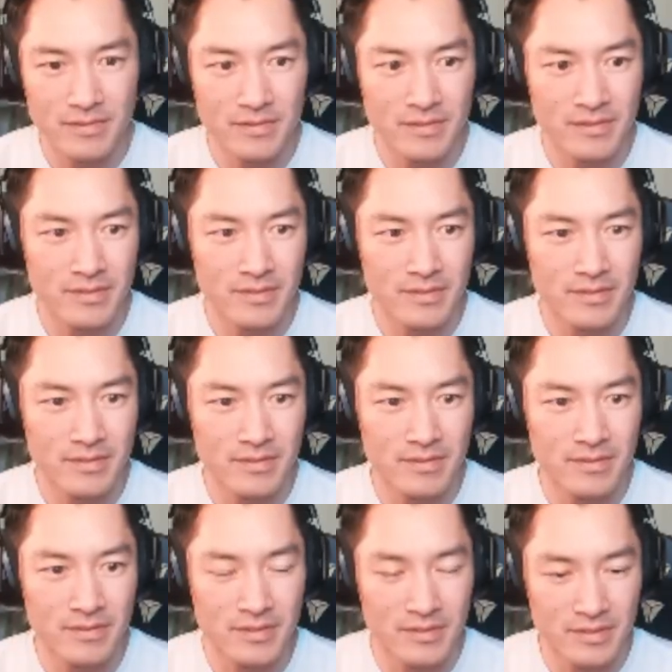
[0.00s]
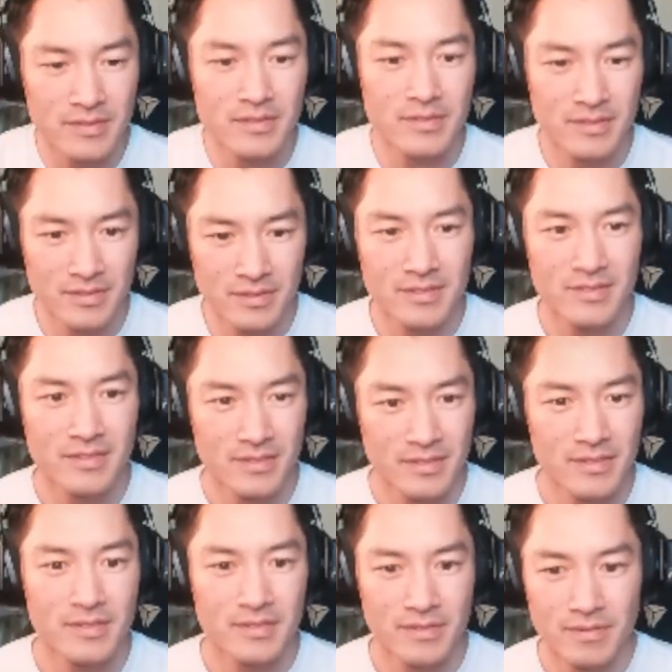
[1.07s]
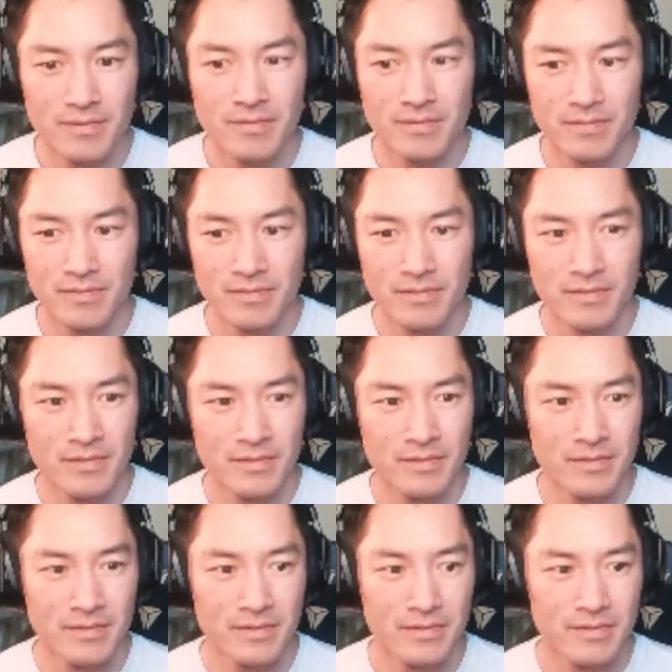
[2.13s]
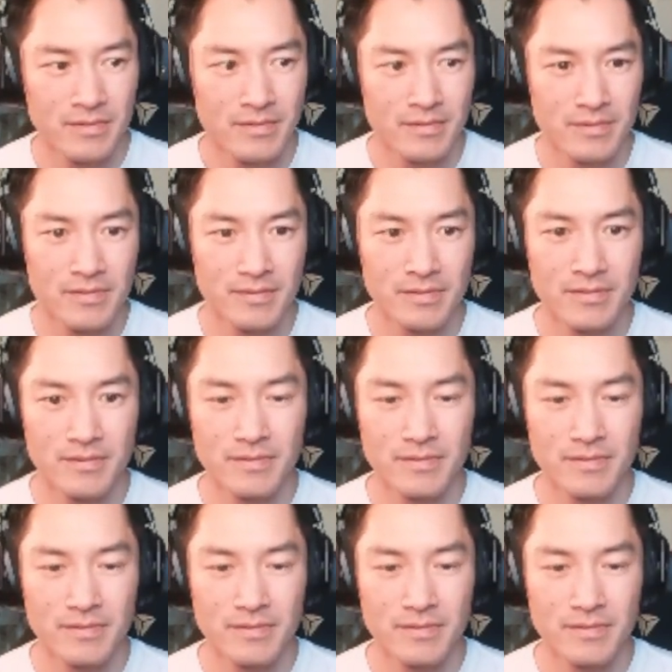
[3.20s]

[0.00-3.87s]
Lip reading: (not speaking)